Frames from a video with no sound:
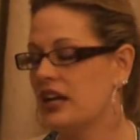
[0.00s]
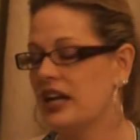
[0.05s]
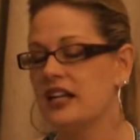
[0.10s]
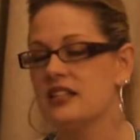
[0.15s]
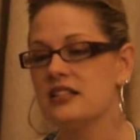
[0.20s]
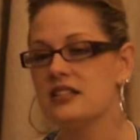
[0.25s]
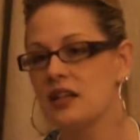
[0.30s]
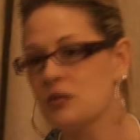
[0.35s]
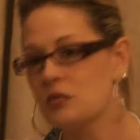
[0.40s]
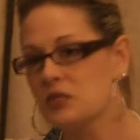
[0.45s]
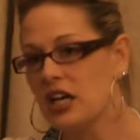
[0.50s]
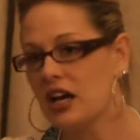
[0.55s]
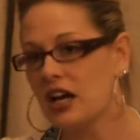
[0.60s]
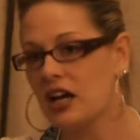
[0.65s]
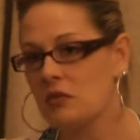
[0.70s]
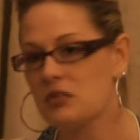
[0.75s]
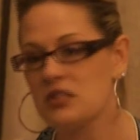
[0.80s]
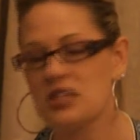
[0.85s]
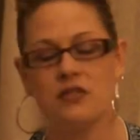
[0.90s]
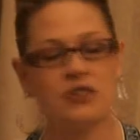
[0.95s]
And
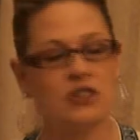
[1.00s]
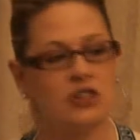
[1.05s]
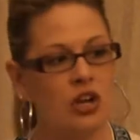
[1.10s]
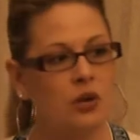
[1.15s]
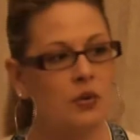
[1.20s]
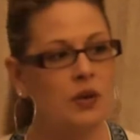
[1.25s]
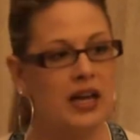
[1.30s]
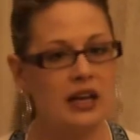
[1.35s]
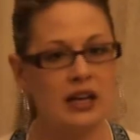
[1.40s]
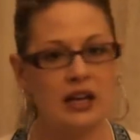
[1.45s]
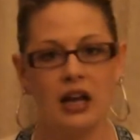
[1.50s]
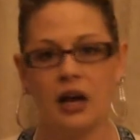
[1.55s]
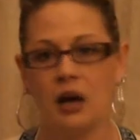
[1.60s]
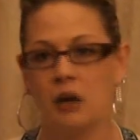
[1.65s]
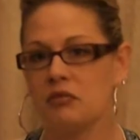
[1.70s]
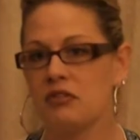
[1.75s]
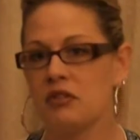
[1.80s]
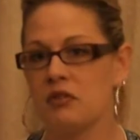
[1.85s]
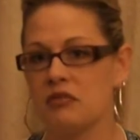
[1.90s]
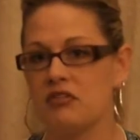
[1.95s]
sometimes, even though we had
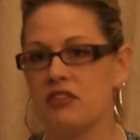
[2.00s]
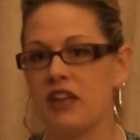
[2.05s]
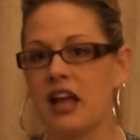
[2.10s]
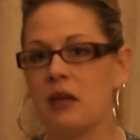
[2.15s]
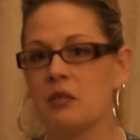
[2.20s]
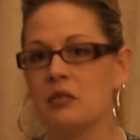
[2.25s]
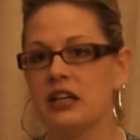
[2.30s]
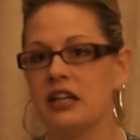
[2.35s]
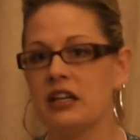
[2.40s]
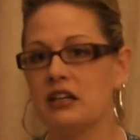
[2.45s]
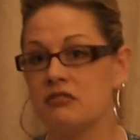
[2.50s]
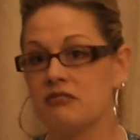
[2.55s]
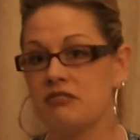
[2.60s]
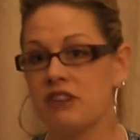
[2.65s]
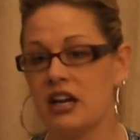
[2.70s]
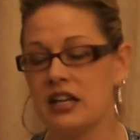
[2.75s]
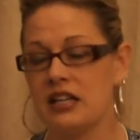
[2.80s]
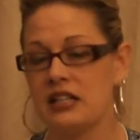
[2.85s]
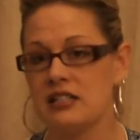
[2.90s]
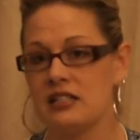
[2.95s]
help from family and
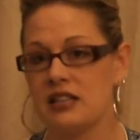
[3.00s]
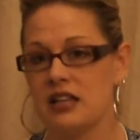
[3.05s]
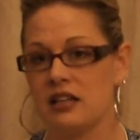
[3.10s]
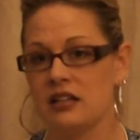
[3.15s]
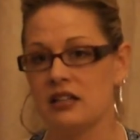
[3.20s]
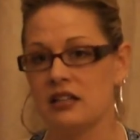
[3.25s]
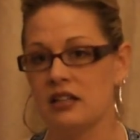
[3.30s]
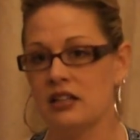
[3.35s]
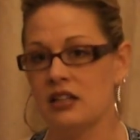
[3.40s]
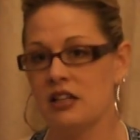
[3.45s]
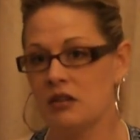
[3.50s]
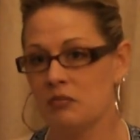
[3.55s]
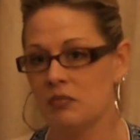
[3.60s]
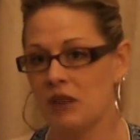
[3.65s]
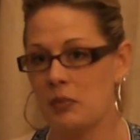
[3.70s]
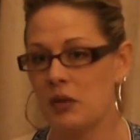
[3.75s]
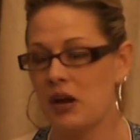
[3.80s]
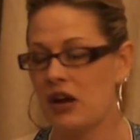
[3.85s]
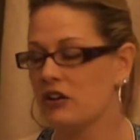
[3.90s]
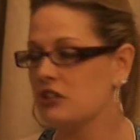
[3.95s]
friends and
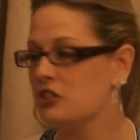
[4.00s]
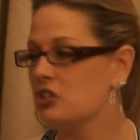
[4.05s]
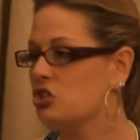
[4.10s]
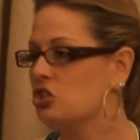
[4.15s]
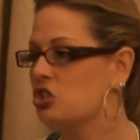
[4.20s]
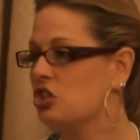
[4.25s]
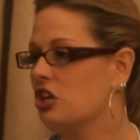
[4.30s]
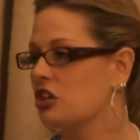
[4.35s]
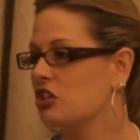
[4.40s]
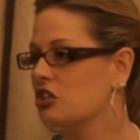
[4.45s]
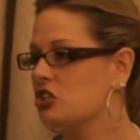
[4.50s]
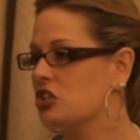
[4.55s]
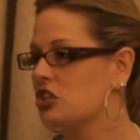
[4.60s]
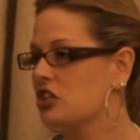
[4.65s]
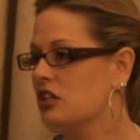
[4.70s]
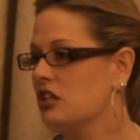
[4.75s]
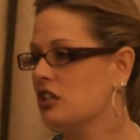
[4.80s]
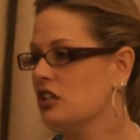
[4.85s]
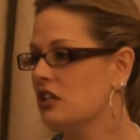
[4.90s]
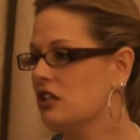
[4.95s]
my parents' church,
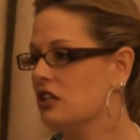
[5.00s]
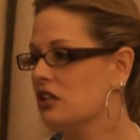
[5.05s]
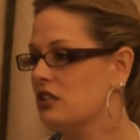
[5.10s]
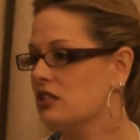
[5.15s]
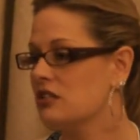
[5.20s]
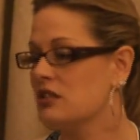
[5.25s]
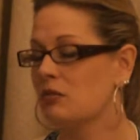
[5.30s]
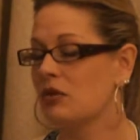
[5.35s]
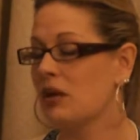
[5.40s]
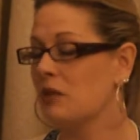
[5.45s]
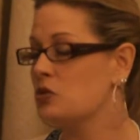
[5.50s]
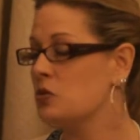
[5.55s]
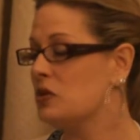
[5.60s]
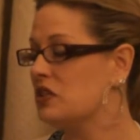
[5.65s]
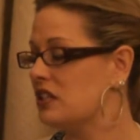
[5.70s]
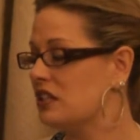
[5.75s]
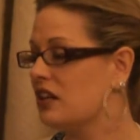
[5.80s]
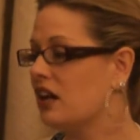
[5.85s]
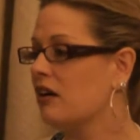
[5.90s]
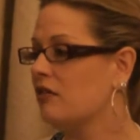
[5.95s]
Sometimes we
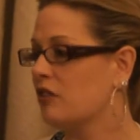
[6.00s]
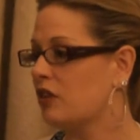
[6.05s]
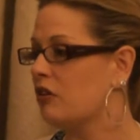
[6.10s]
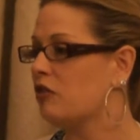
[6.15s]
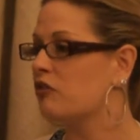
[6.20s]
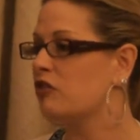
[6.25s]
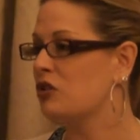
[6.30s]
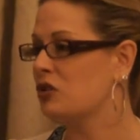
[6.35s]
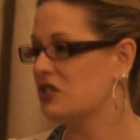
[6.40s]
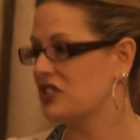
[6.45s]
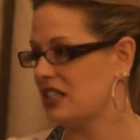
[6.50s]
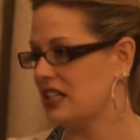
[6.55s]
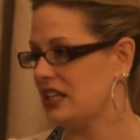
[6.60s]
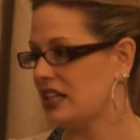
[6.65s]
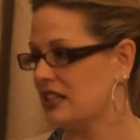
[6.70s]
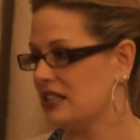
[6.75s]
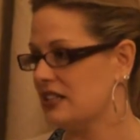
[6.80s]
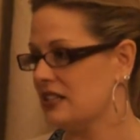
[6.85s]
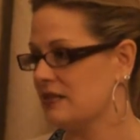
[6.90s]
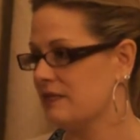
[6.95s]
didn't have enough food to
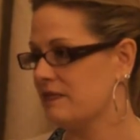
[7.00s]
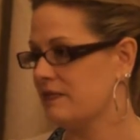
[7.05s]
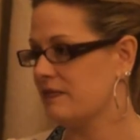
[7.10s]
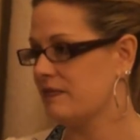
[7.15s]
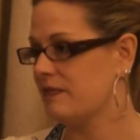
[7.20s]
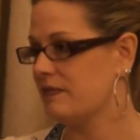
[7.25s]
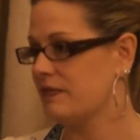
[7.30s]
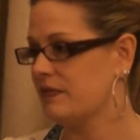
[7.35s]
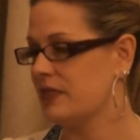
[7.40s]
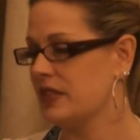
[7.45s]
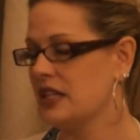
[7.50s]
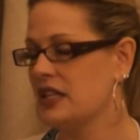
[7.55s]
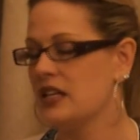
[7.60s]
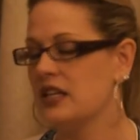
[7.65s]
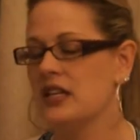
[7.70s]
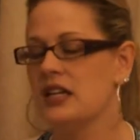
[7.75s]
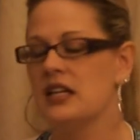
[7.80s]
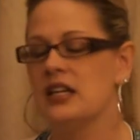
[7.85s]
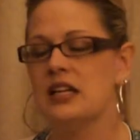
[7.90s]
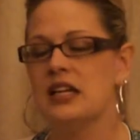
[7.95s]
eat.
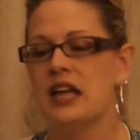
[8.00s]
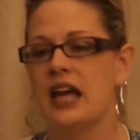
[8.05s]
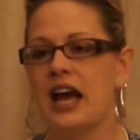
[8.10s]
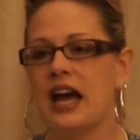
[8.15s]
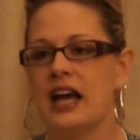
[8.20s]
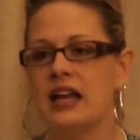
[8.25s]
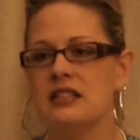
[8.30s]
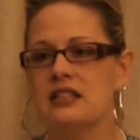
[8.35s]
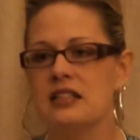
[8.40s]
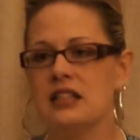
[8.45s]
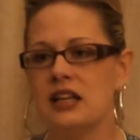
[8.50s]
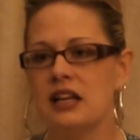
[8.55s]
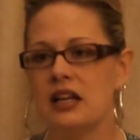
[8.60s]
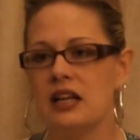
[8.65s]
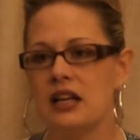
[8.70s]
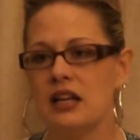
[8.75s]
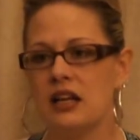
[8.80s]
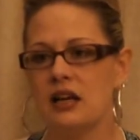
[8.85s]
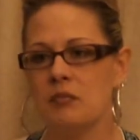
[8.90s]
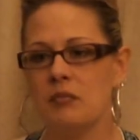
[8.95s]
And
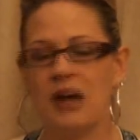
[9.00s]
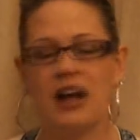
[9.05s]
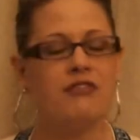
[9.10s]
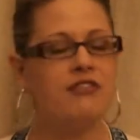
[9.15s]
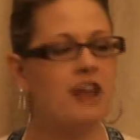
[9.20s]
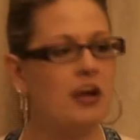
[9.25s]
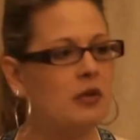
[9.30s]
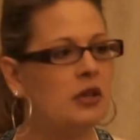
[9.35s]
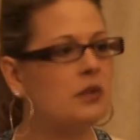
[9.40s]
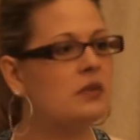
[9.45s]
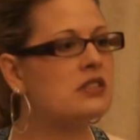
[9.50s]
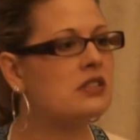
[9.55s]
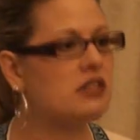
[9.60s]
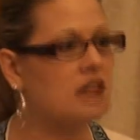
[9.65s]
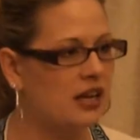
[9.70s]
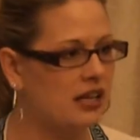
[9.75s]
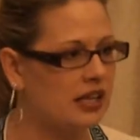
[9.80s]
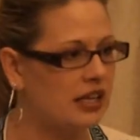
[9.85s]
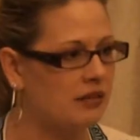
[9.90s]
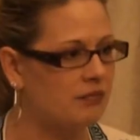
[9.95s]
my family was
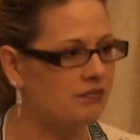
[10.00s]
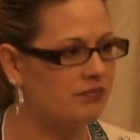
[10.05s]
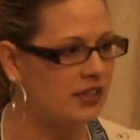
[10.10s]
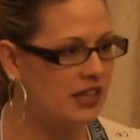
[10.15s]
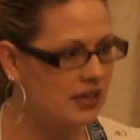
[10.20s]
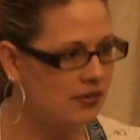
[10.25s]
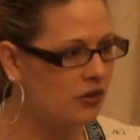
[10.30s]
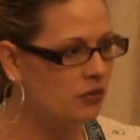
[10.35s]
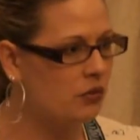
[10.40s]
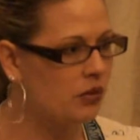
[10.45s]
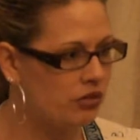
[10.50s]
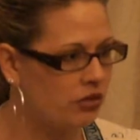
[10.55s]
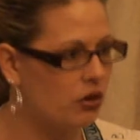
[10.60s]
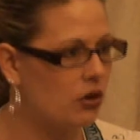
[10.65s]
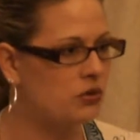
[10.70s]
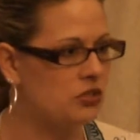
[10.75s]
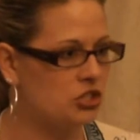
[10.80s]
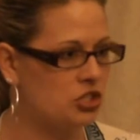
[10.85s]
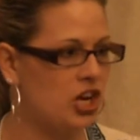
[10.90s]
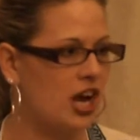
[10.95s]
lucky, even with
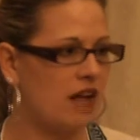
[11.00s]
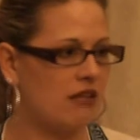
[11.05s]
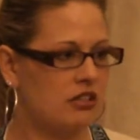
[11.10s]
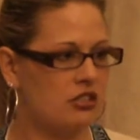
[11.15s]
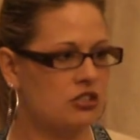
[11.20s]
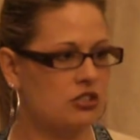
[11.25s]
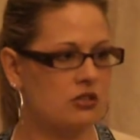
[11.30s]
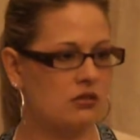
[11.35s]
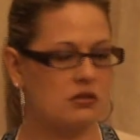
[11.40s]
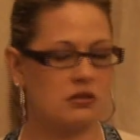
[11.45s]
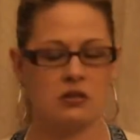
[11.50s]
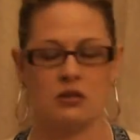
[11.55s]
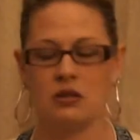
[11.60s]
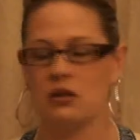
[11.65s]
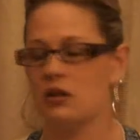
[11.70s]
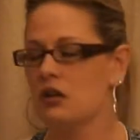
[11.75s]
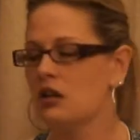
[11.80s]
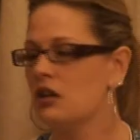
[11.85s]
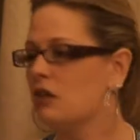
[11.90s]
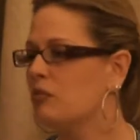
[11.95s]
those challenges,
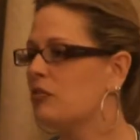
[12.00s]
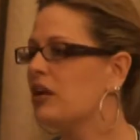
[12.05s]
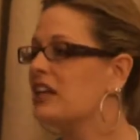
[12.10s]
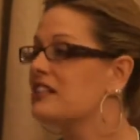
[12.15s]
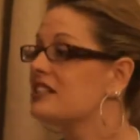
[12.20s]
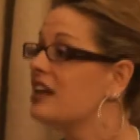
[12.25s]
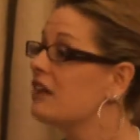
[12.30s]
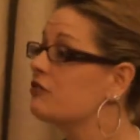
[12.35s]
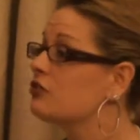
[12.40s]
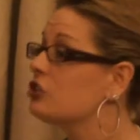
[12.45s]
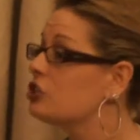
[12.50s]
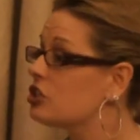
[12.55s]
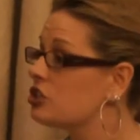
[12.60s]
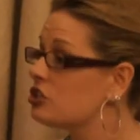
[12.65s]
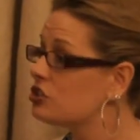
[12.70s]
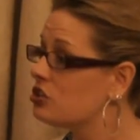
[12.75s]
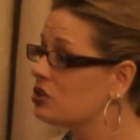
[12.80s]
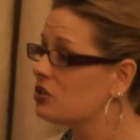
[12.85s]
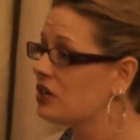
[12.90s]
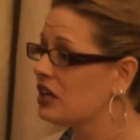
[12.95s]
because after
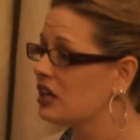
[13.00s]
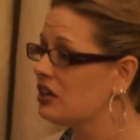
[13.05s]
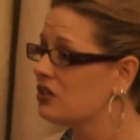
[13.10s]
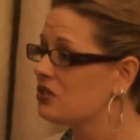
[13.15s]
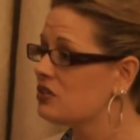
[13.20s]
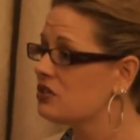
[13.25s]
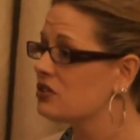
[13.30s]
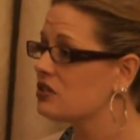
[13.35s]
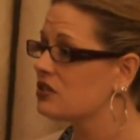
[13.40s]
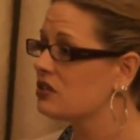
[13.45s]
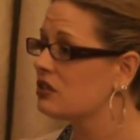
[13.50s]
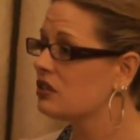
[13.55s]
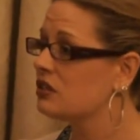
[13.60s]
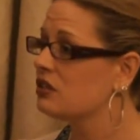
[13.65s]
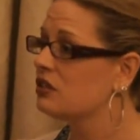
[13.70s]
just two years,